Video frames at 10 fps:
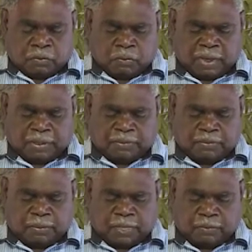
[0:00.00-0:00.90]
What
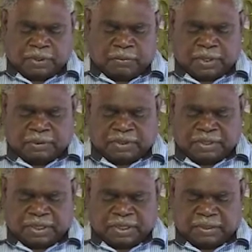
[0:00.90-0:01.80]
we want to
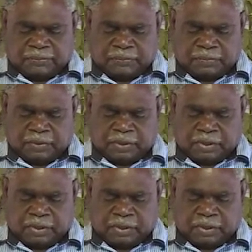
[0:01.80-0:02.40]
see